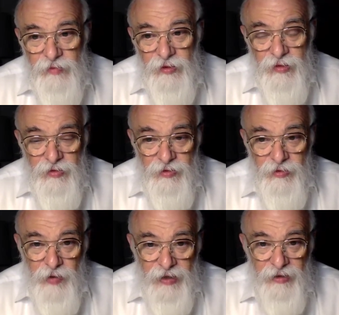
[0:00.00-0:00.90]
just
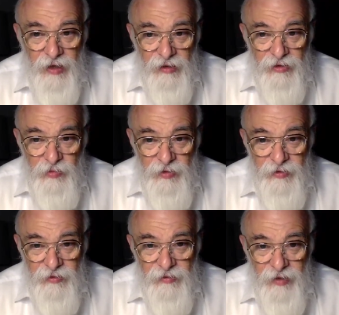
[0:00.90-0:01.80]
direct
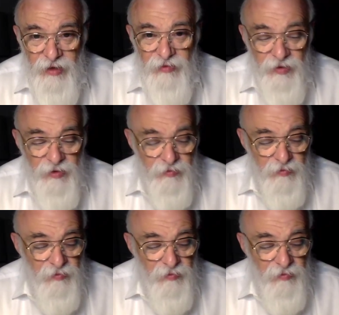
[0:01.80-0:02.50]
nourishment, IV.